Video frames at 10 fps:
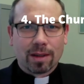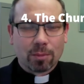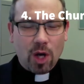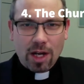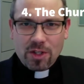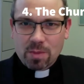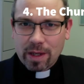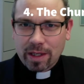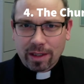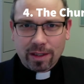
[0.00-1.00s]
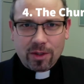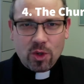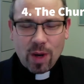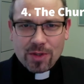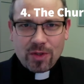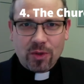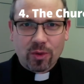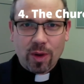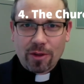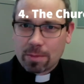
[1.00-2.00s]
God speaking to us
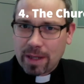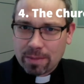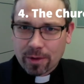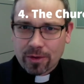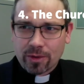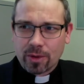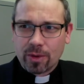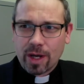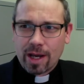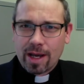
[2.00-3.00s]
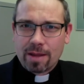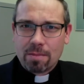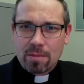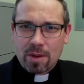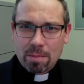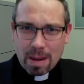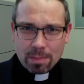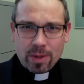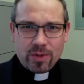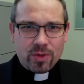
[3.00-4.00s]
through other people, through the
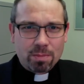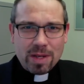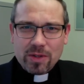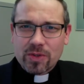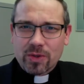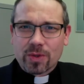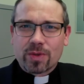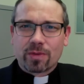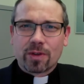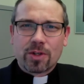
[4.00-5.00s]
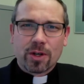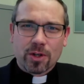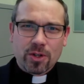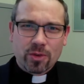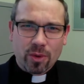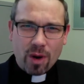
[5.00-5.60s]
members or ministers of the church, through